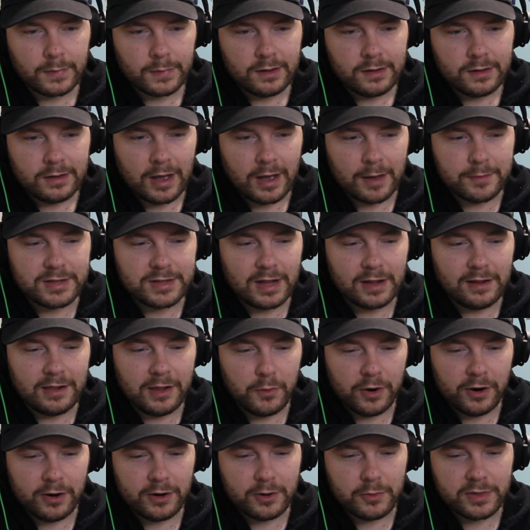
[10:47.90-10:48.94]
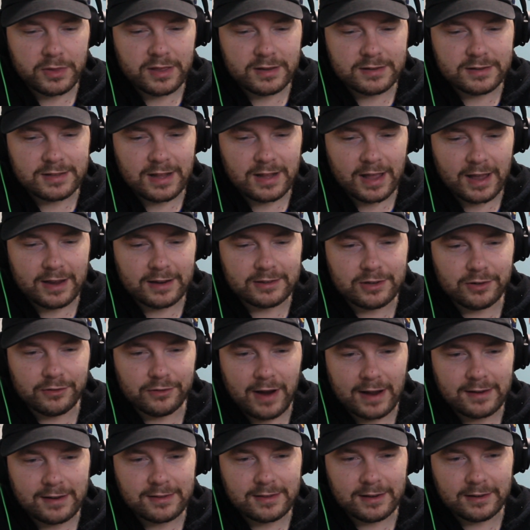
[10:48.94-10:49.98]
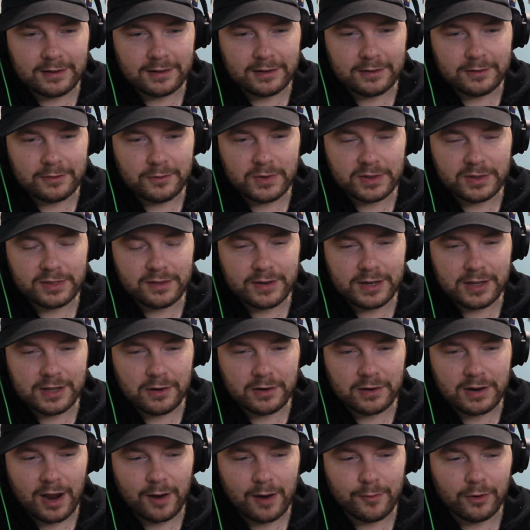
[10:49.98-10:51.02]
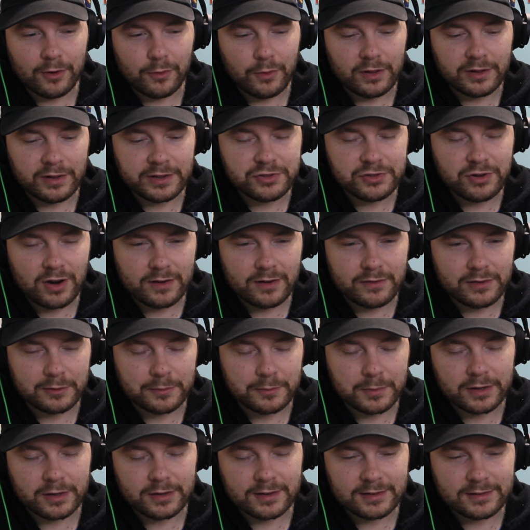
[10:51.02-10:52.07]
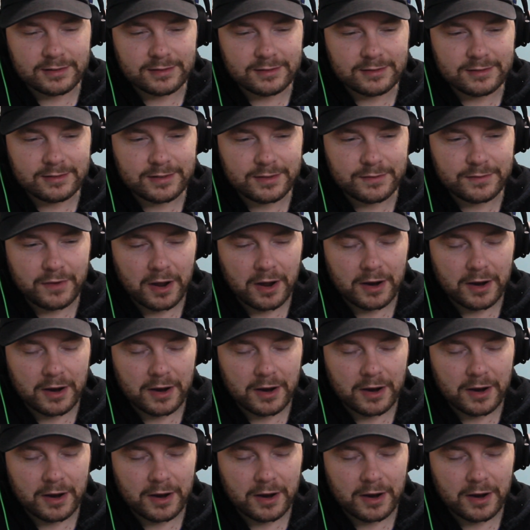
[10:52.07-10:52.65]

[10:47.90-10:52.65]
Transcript: I'm slightly worried with his, like, directing with the video camera while he's driving, but it's fine.